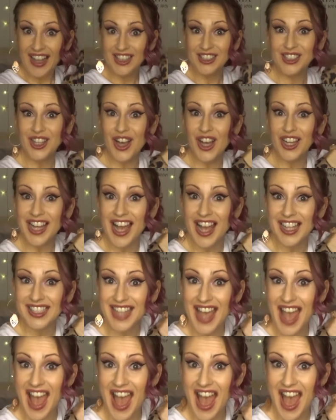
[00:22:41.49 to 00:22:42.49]
Look
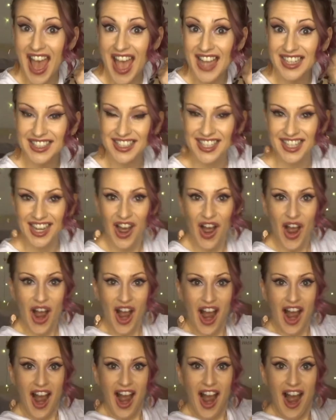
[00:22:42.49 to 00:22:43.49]

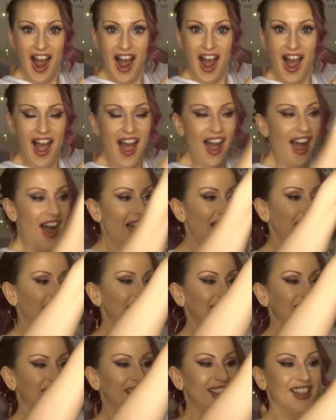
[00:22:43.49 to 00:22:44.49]
at it! And
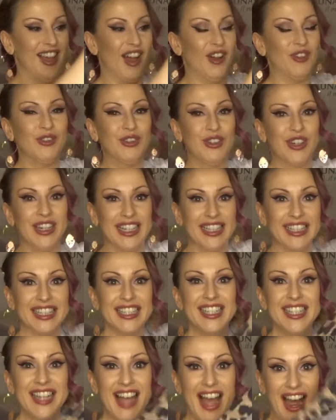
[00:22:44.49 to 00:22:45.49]
it's in that
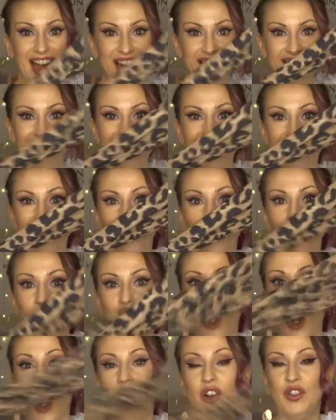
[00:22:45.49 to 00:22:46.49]
really nice,
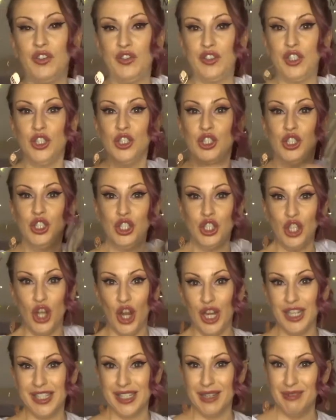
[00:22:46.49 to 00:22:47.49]
soft
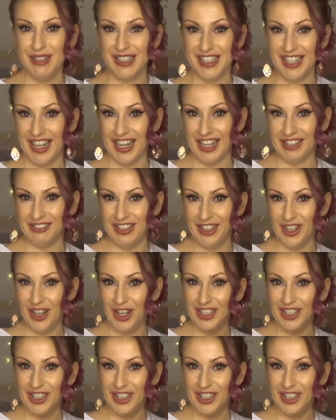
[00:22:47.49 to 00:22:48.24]
jersey material.